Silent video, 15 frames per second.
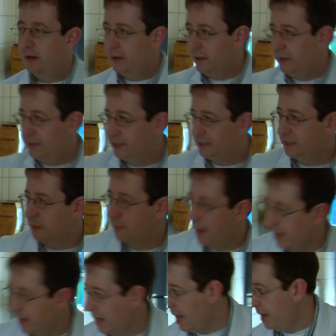Oliver
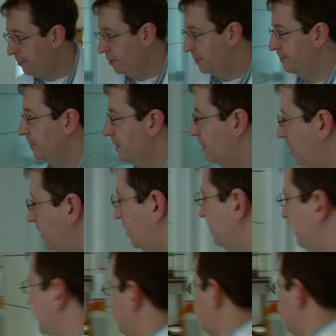Kuhn, deputy head of